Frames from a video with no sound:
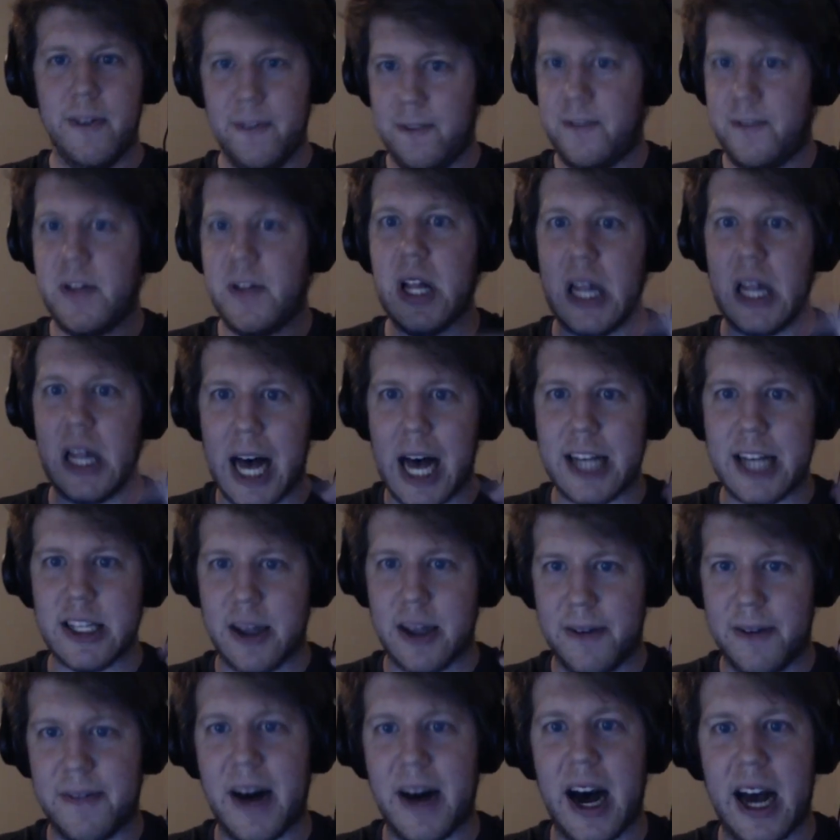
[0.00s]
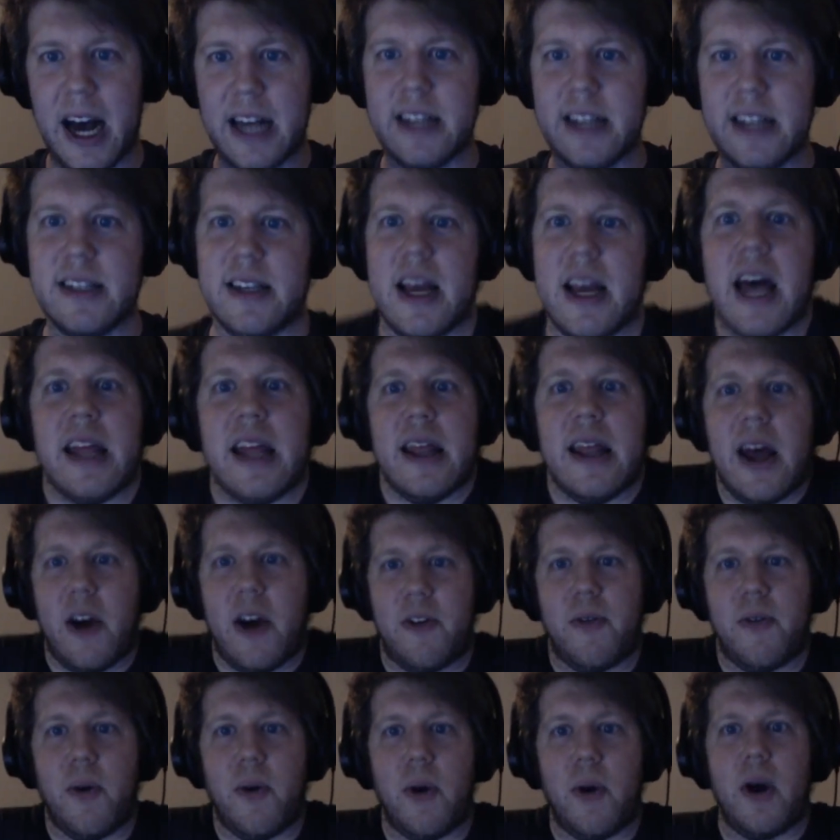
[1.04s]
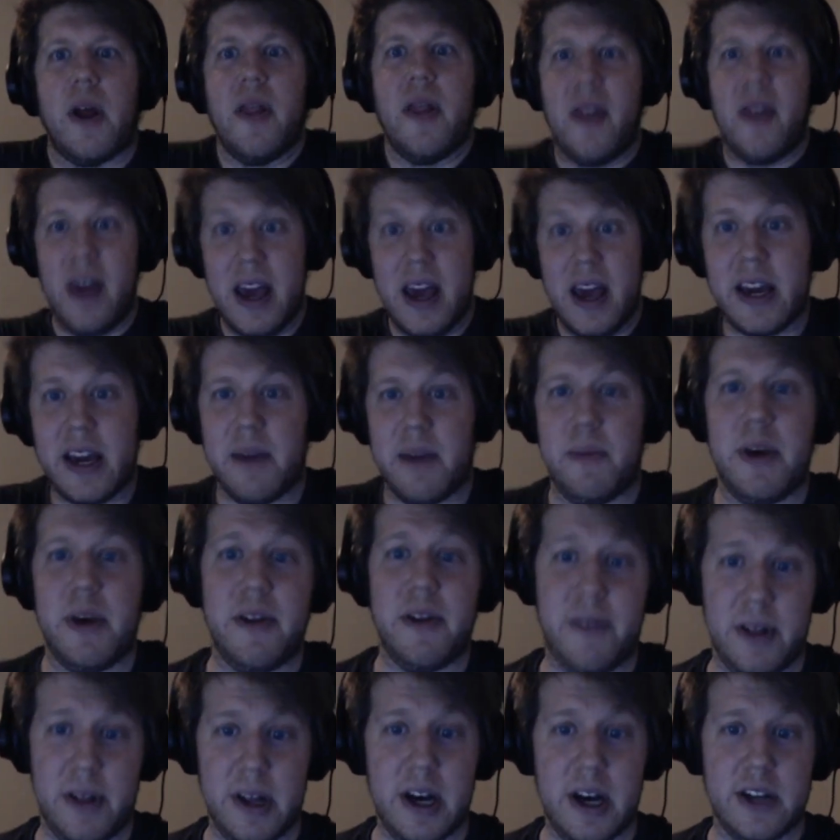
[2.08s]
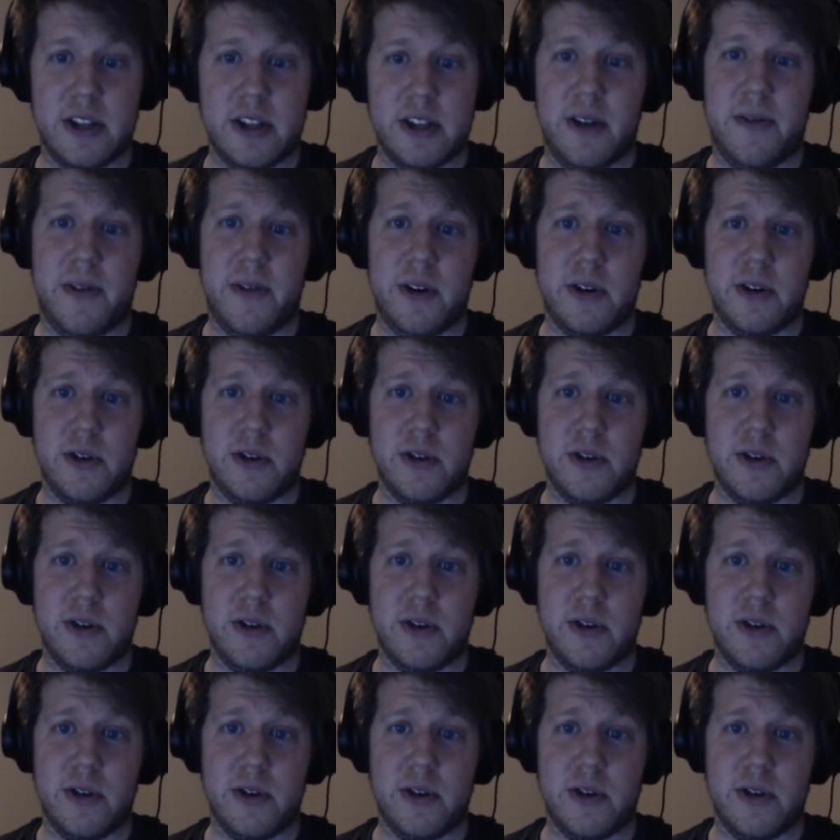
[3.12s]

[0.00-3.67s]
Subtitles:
philosophize, and therefore they can be philosophers,